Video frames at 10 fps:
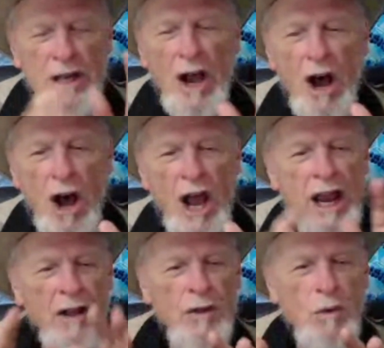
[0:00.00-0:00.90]
I
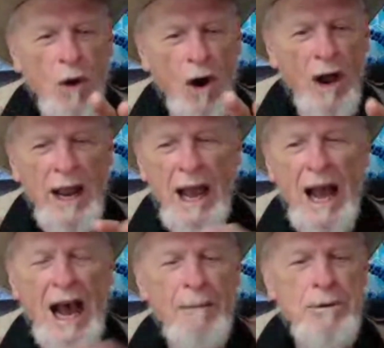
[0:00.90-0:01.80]
and the Y
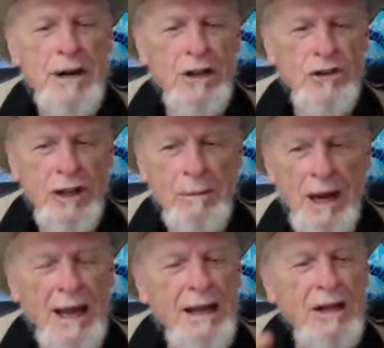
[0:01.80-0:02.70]
are pretty
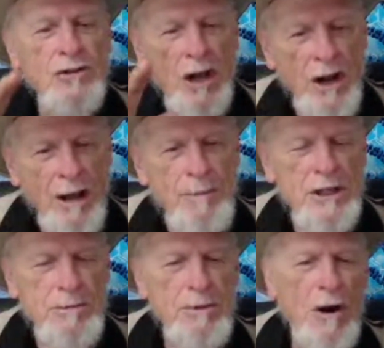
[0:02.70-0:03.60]
similar. So don't be
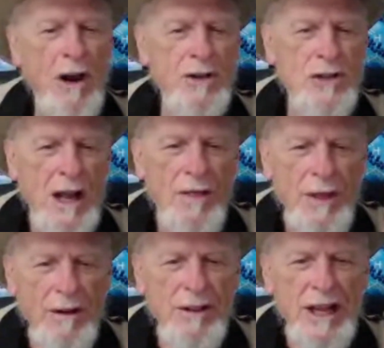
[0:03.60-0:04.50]
surprised
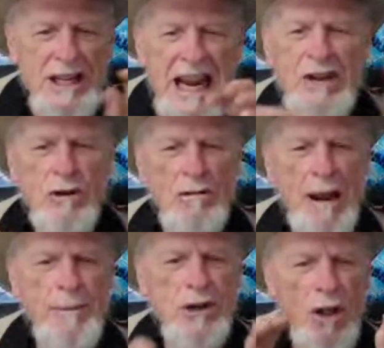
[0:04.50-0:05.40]
the, the
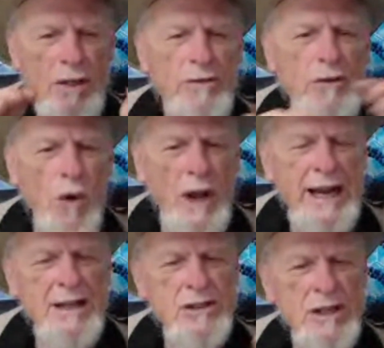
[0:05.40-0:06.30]
tetragrammaton, the four
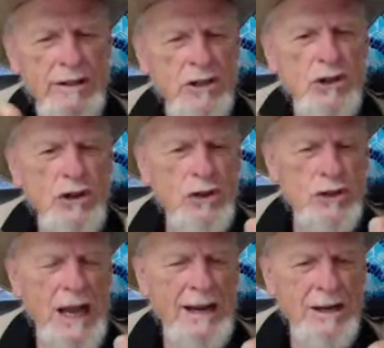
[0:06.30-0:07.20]
letters that the Jews
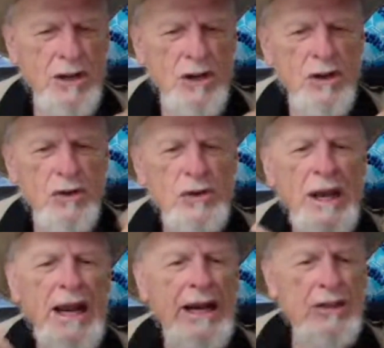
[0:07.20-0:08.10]
started to use
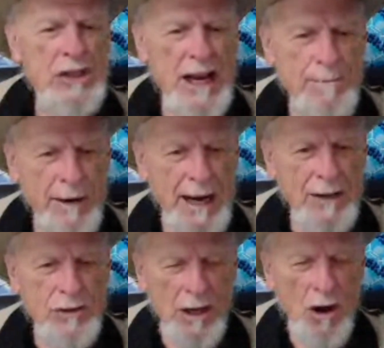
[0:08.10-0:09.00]
instead of
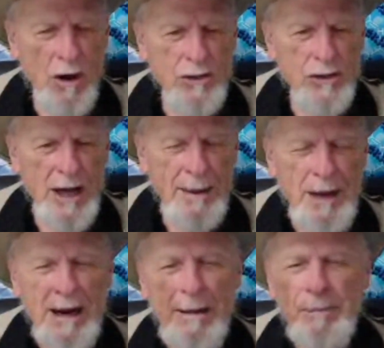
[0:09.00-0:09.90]
pronouncing God's name,
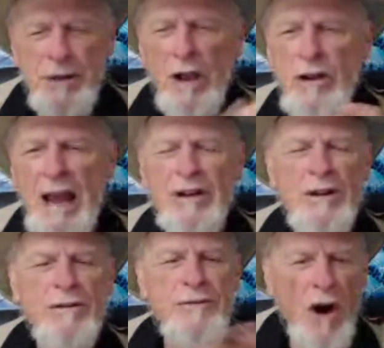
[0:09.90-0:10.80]
don't have a
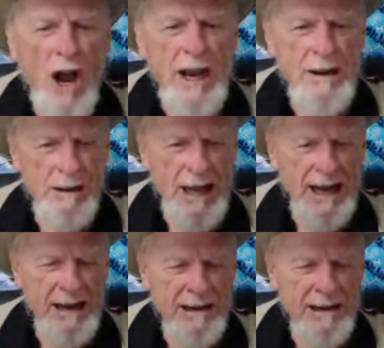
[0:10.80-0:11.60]
defined uh,